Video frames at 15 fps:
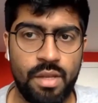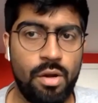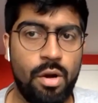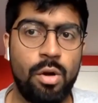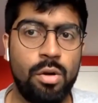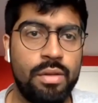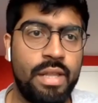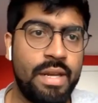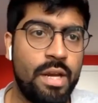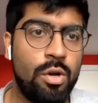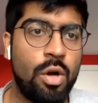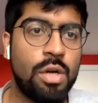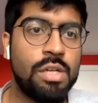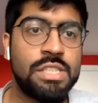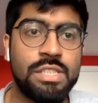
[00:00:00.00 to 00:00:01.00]
Then
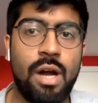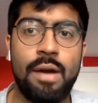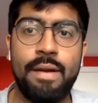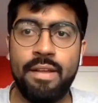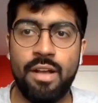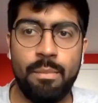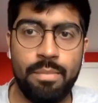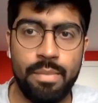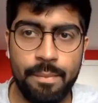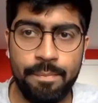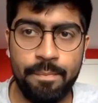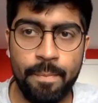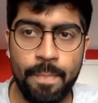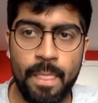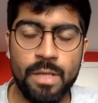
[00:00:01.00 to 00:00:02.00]
you're not starting up.
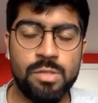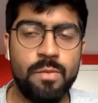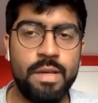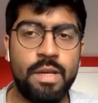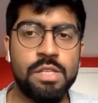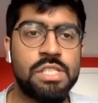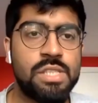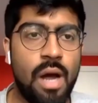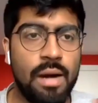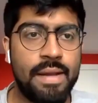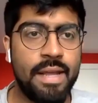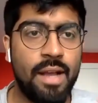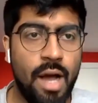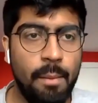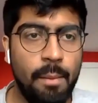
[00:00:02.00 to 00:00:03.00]
So when you're
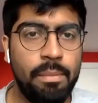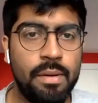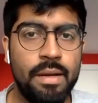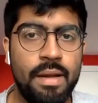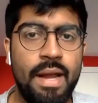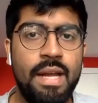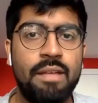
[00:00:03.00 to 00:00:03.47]
starting up,